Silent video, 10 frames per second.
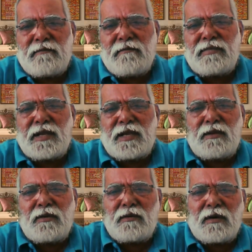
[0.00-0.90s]

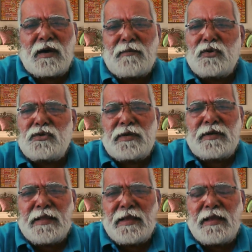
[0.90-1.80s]
taking almost a
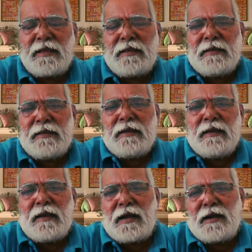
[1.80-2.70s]
day,
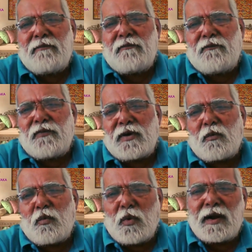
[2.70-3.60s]
and for
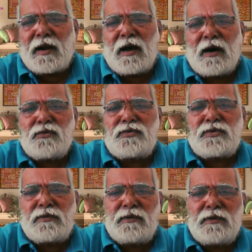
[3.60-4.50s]
one house
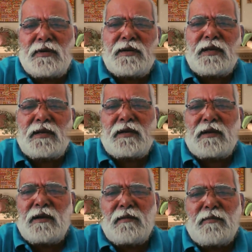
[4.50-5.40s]
it will take
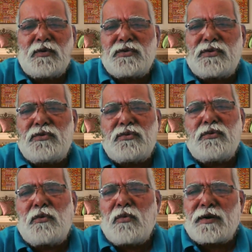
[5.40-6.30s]
almost 2
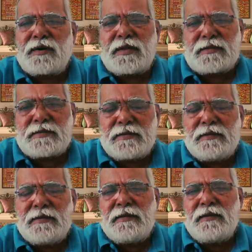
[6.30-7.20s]
quarter days.
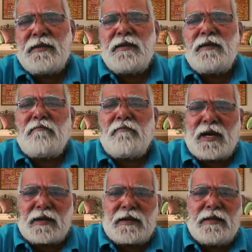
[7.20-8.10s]

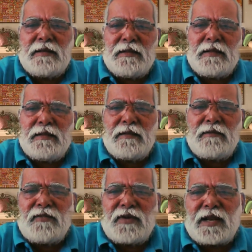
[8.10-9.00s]
But
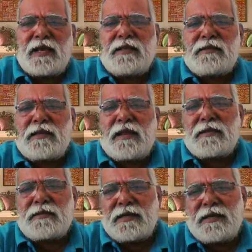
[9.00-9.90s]
whereas an
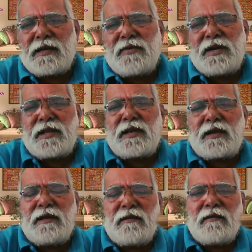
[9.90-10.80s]
ascendant will take
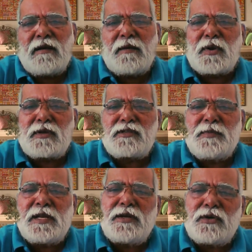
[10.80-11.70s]

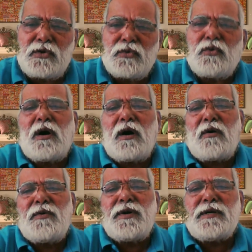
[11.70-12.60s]
approximately 2
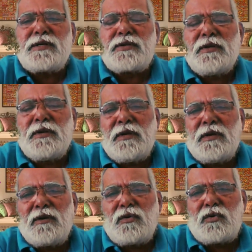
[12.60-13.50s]
hours
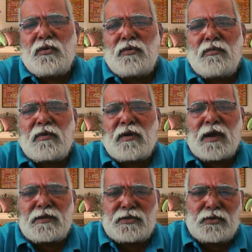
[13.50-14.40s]
to
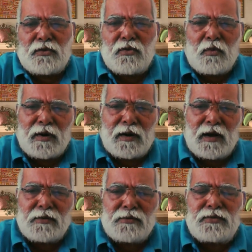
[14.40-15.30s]
cross through one
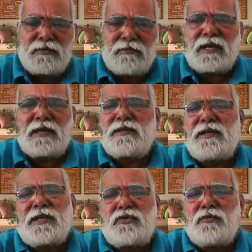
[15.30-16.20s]
house because it
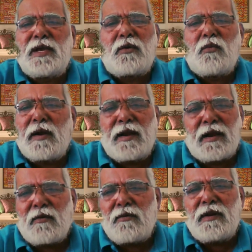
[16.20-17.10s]
has to make one
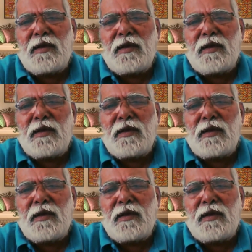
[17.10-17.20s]
round